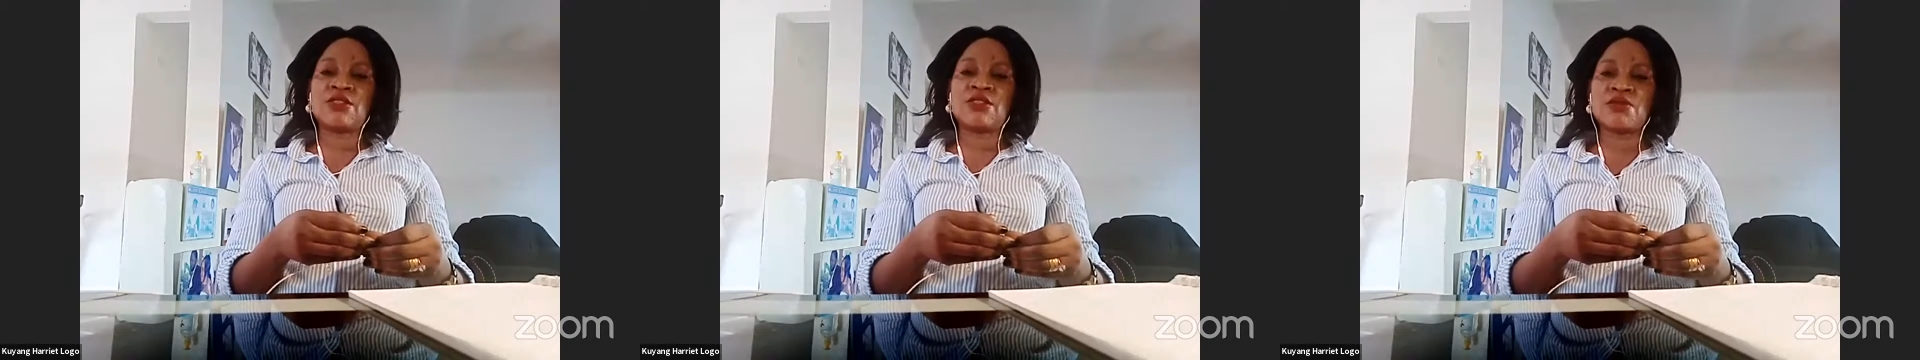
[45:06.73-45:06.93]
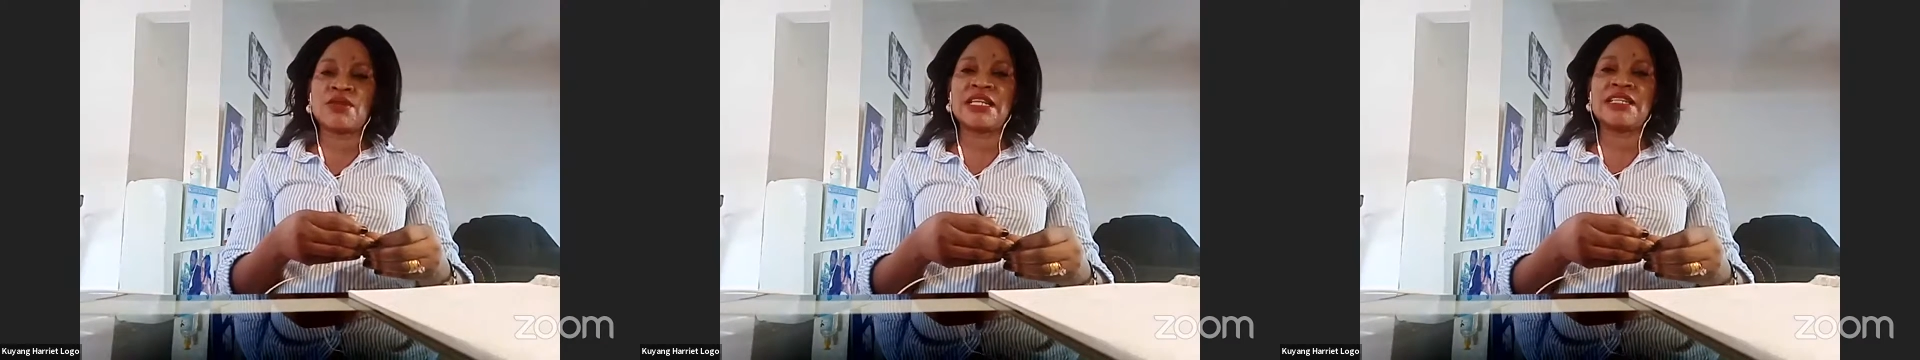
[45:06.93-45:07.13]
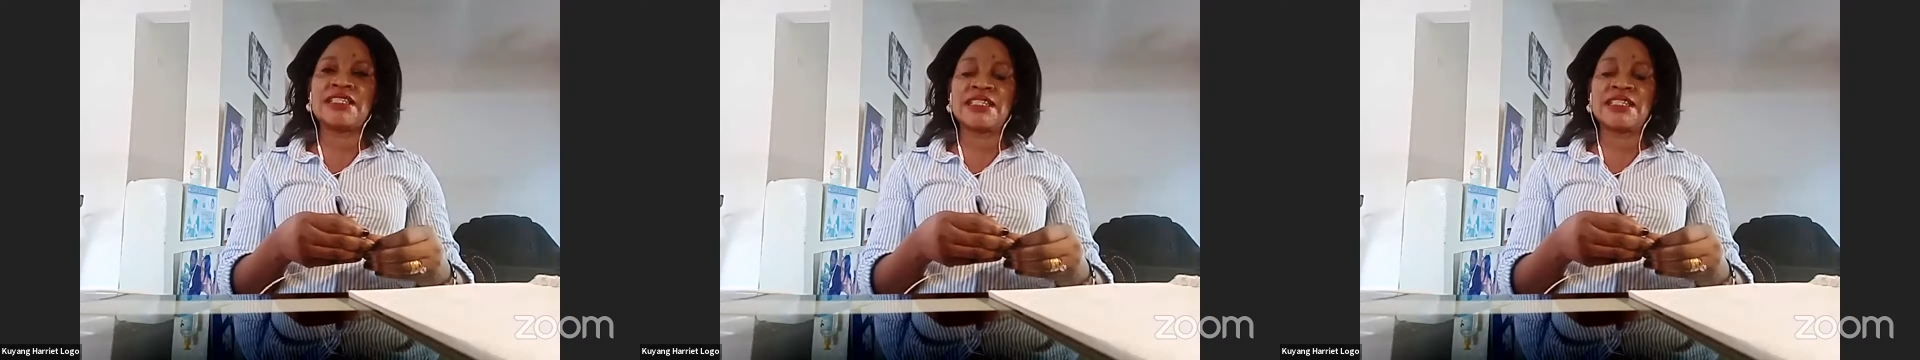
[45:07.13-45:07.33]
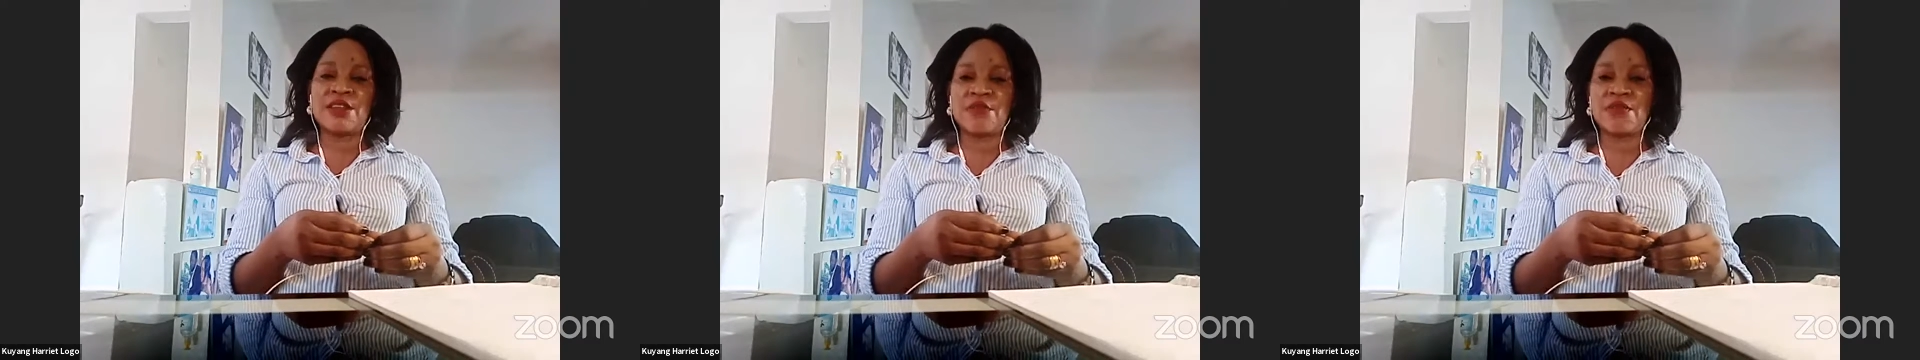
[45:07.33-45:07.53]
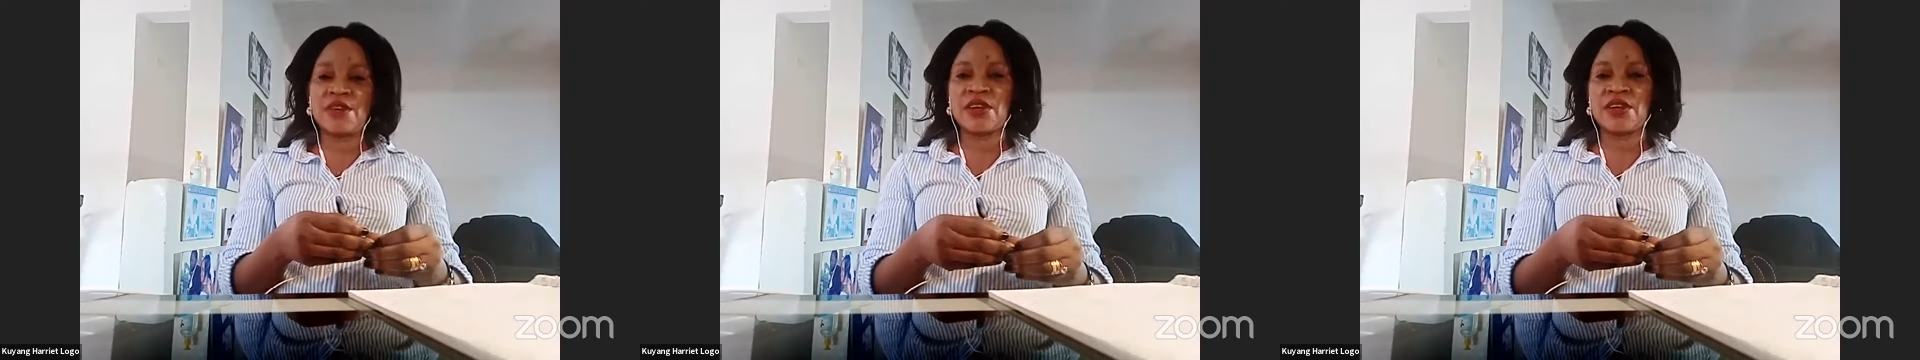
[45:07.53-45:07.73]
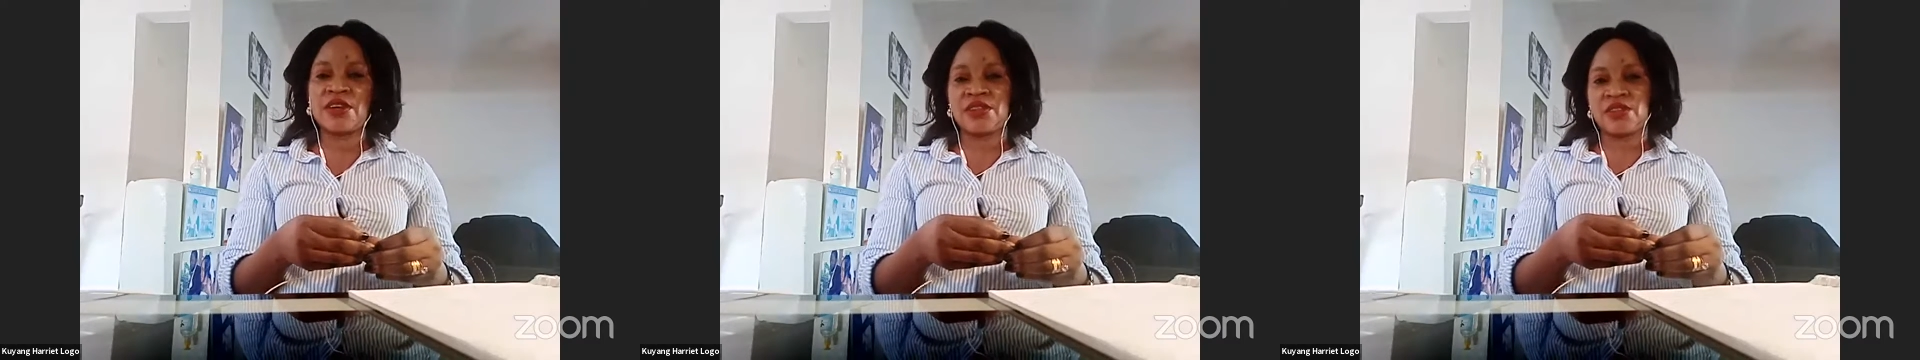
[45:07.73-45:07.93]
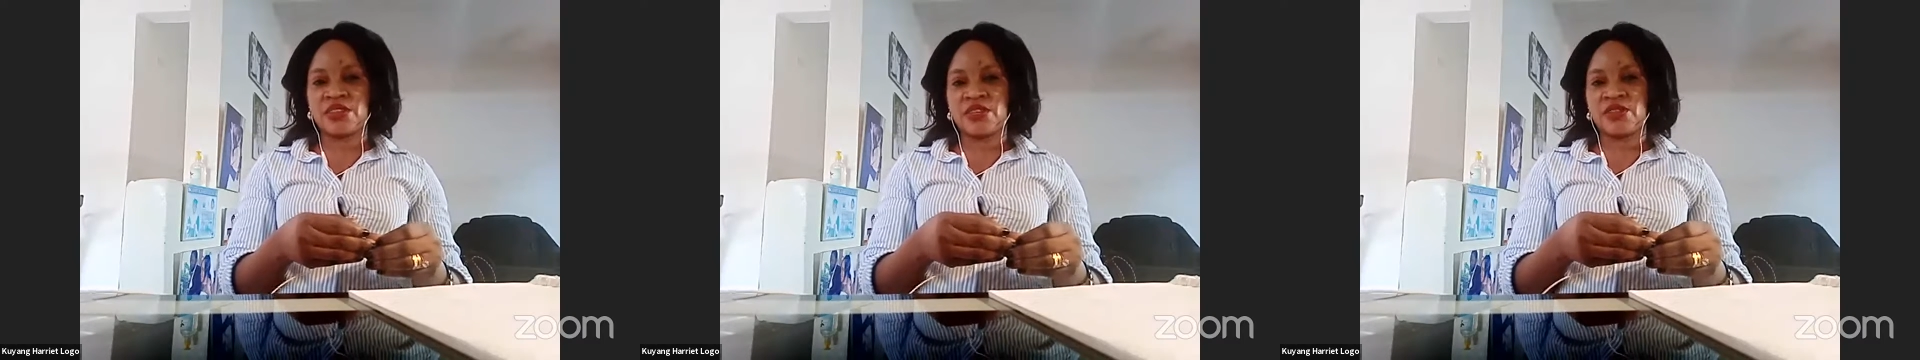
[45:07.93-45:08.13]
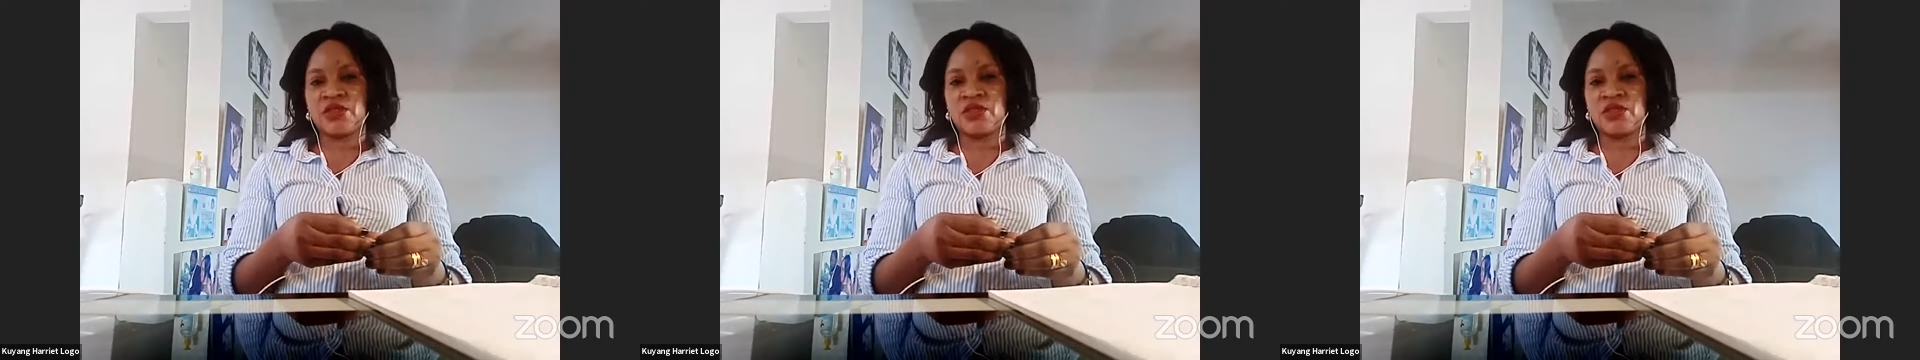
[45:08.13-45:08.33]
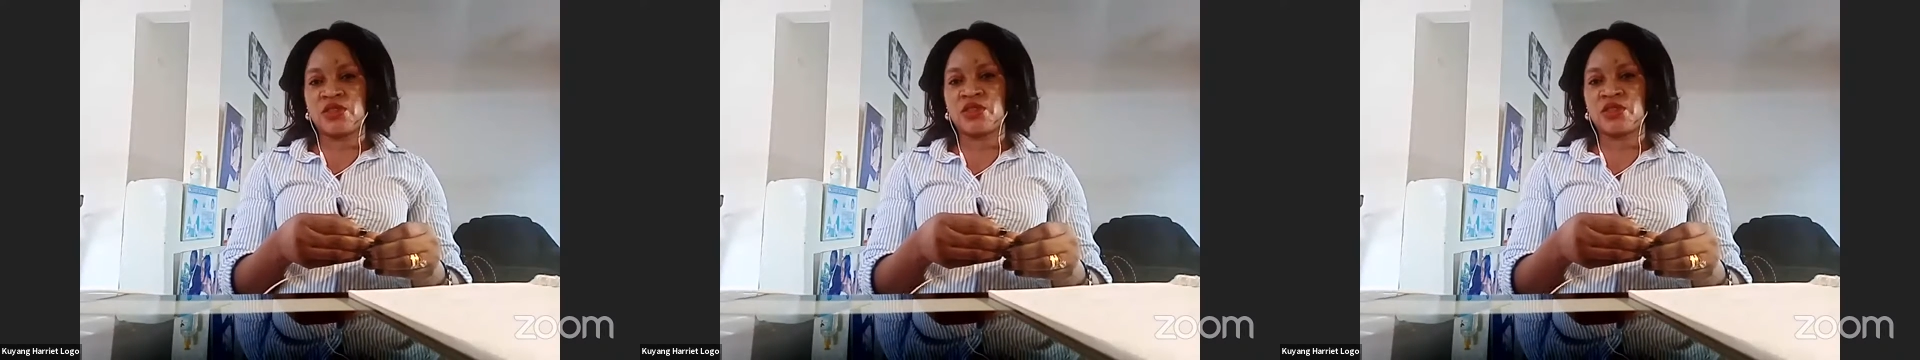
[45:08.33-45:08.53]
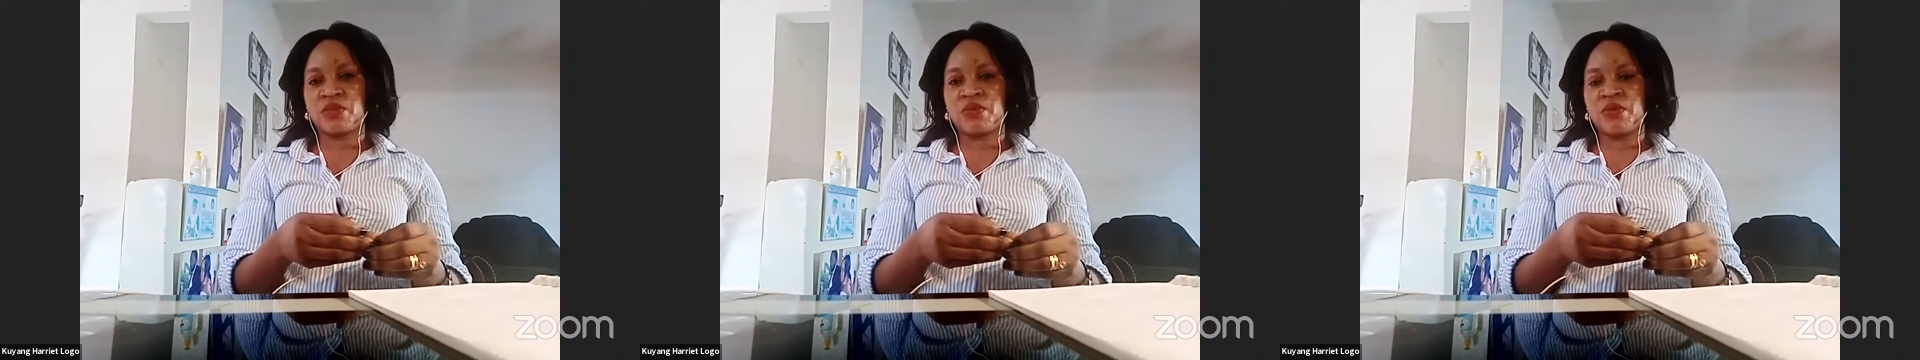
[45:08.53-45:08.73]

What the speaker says: really difficult at this